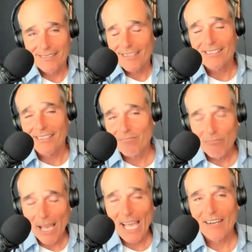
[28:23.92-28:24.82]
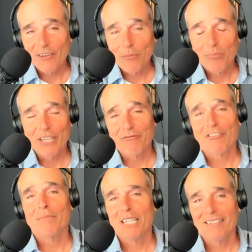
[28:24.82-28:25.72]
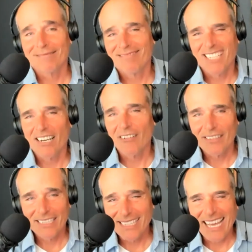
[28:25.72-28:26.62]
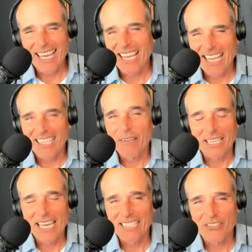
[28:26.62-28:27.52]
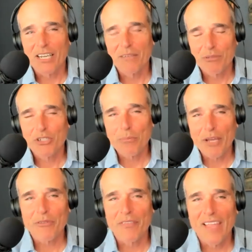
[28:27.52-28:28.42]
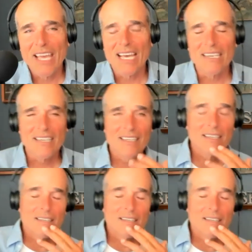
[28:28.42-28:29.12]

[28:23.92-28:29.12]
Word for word: it doesn't matter. But from a, you know, I, I think we got to try and do better than that.